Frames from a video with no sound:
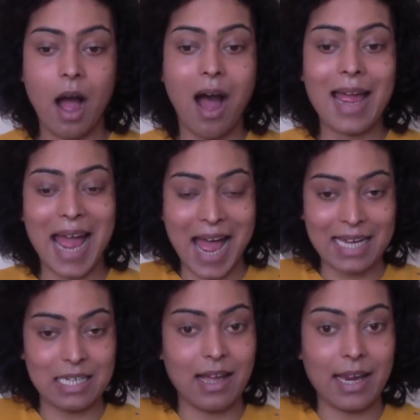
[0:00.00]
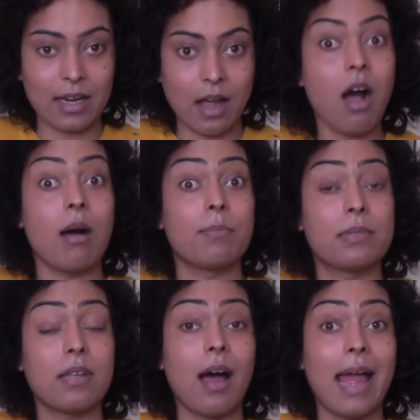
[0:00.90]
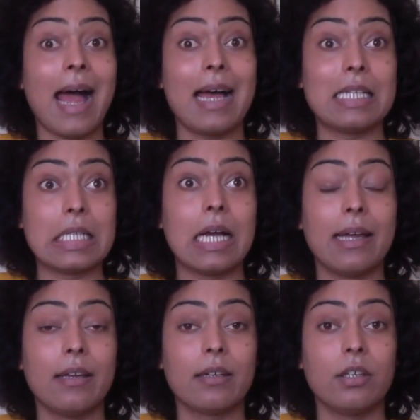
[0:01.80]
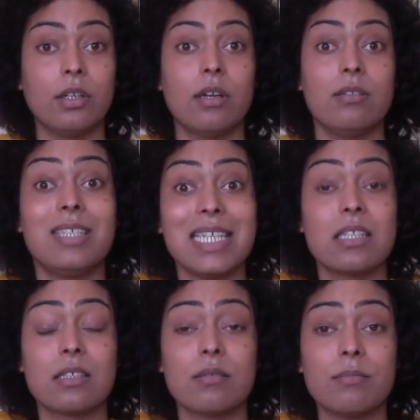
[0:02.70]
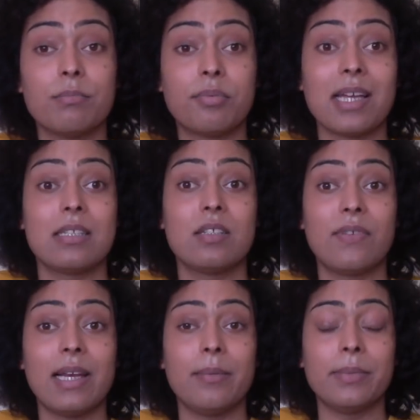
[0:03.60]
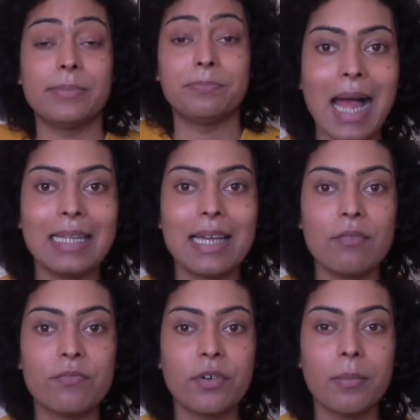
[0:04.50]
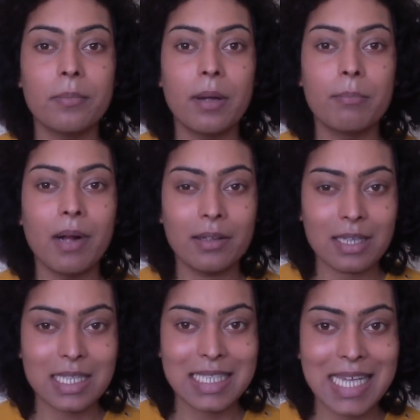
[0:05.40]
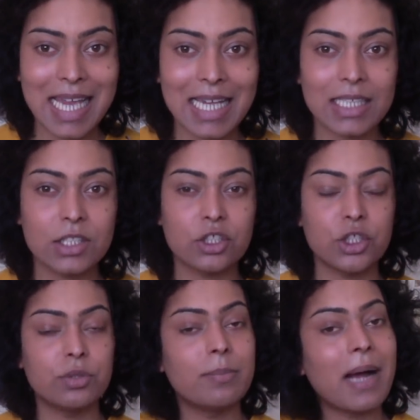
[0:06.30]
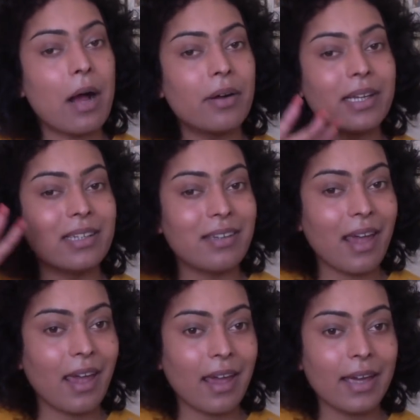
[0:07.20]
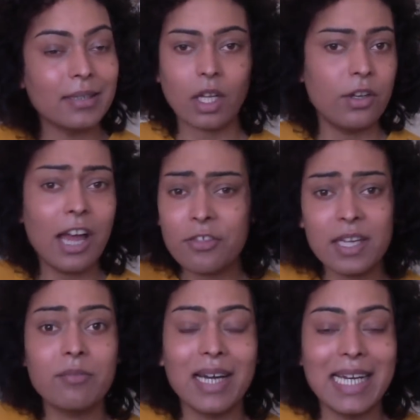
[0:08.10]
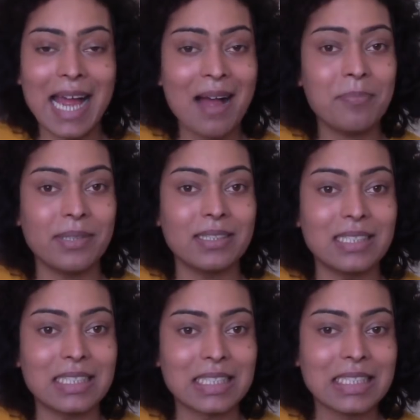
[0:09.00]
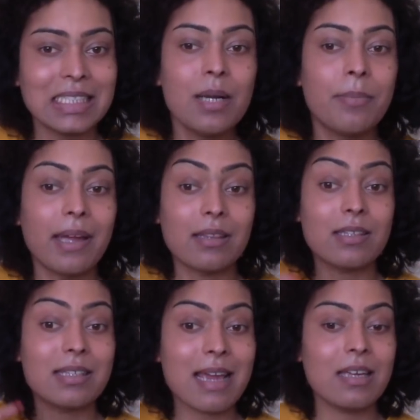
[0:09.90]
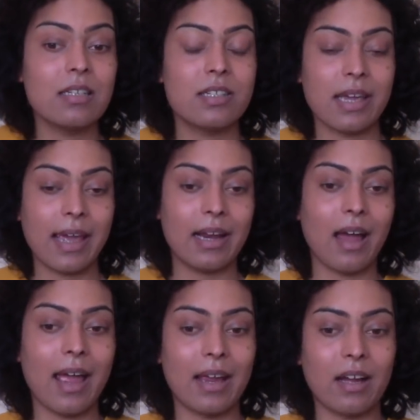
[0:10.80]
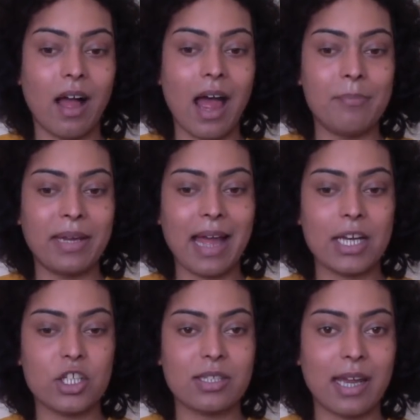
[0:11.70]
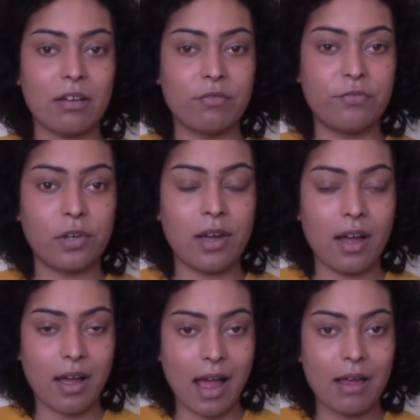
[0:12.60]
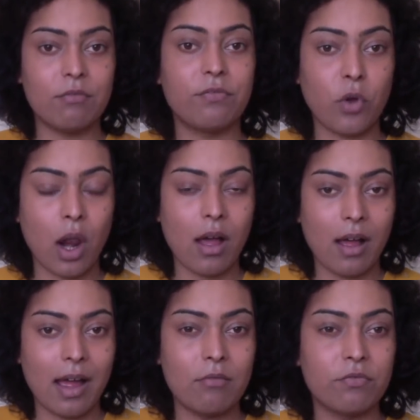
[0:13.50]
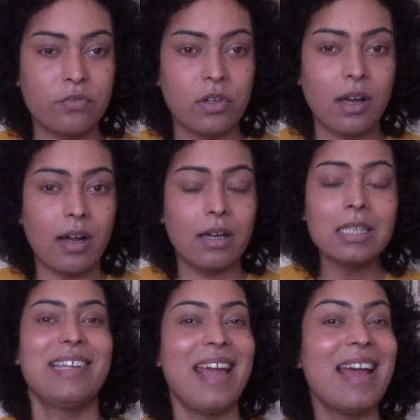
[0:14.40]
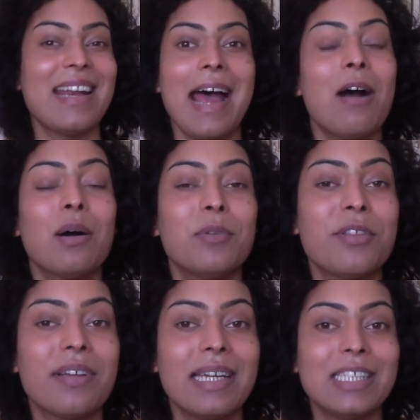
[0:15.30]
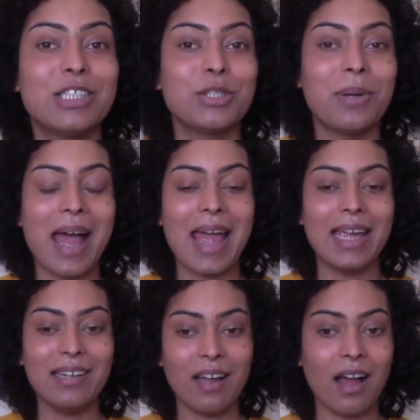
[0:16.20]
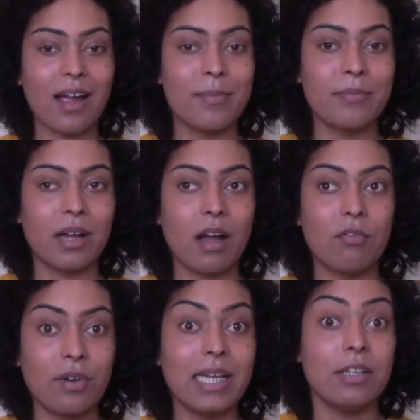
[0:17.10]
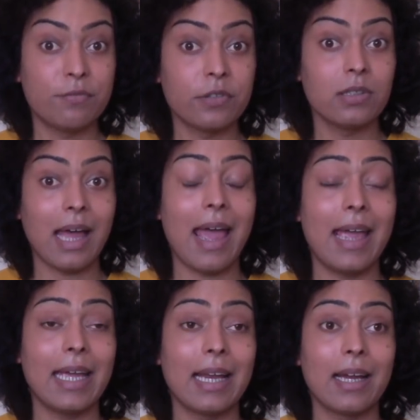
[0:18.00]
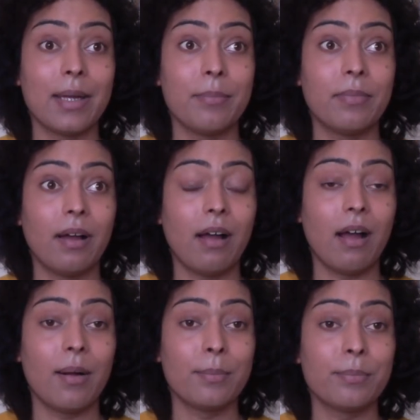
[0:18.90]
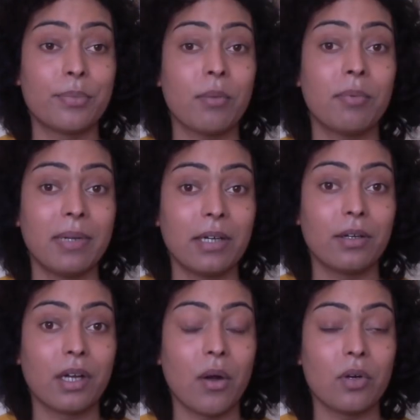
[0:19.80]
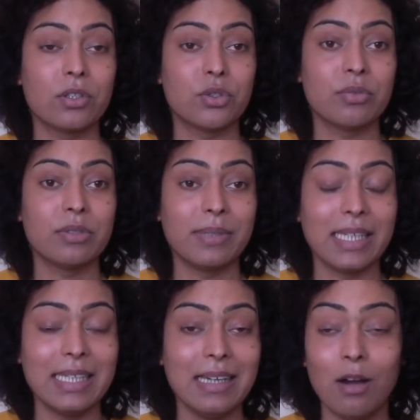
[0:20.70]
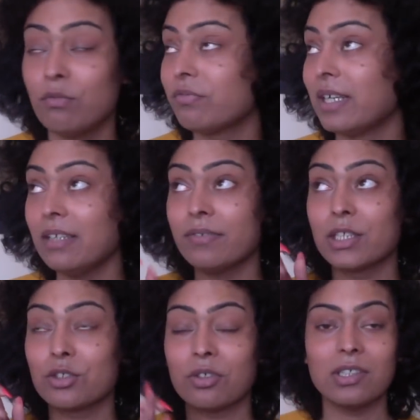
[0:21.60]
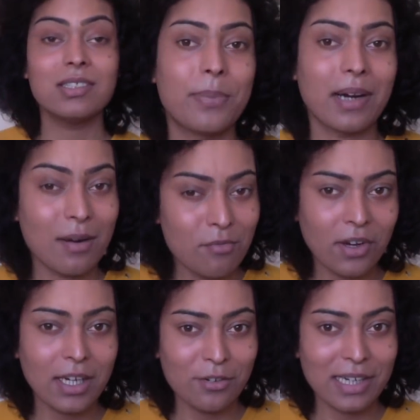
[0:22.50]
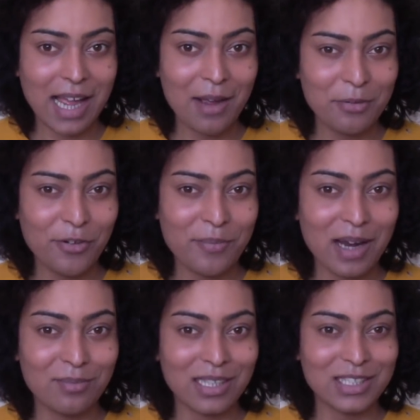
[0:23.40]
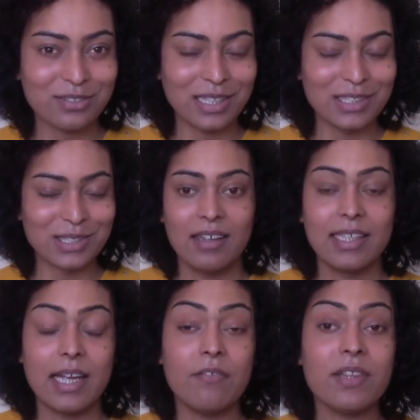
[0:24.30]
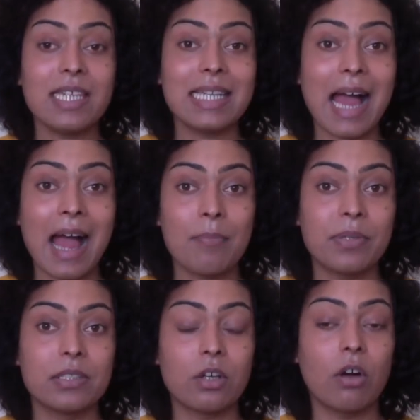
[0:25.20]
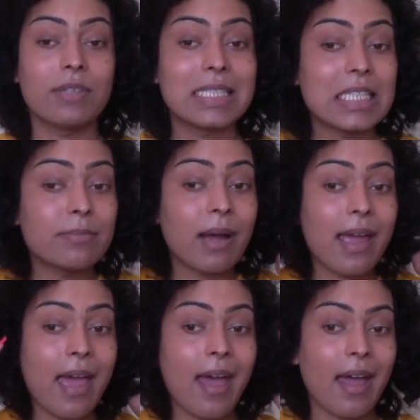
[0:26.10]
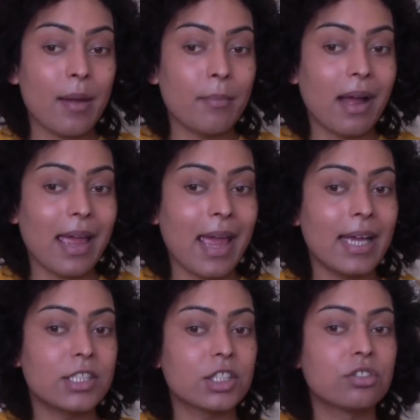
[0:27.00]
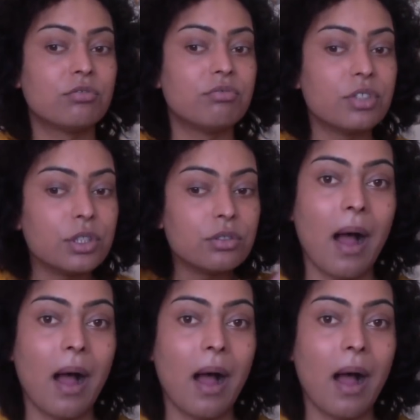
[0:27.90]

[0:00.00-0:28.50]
I had like cups. I had like, you know, decent breast development. And then from month 6 to about a year, nothing really happened. But in the second year, like I began just getting fuller and fuller and fuller. Yeah, now I'm a 32A. I'm a really full A and I'm probably gonna go on to a B. Hopefully, fingers crossed. But I'm really, really happy with my breast growth. The other thing that happened, obviously, is my hair. My hair just grew.